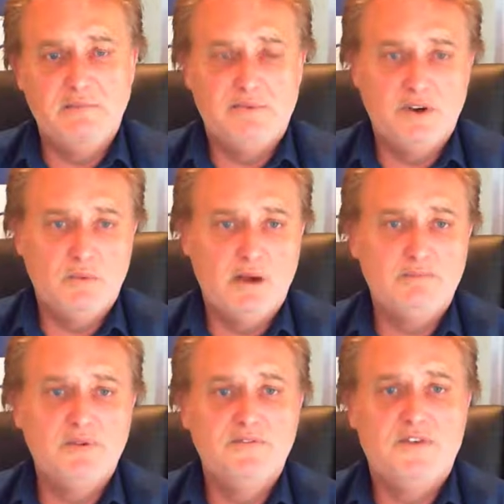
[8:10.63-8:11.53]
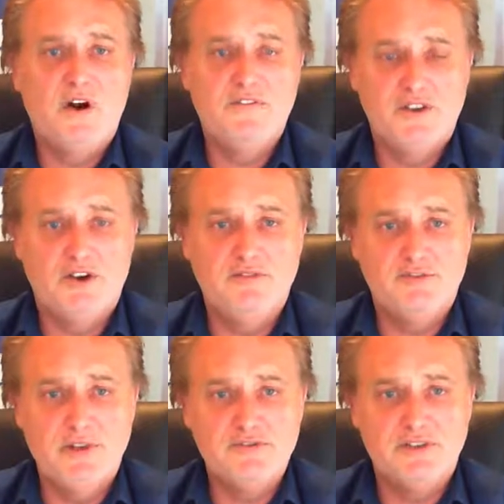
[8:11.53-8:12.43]
and put a 1.5
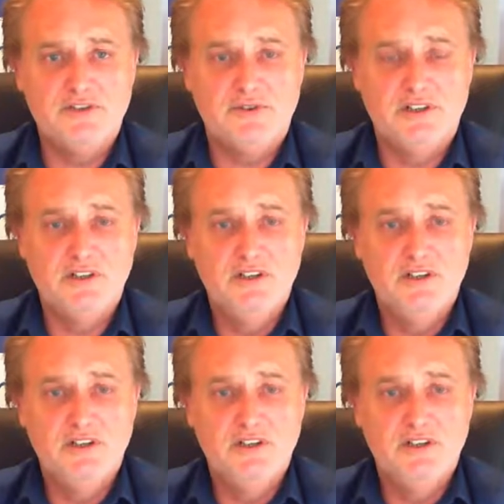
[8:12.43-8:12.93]
times metric to it,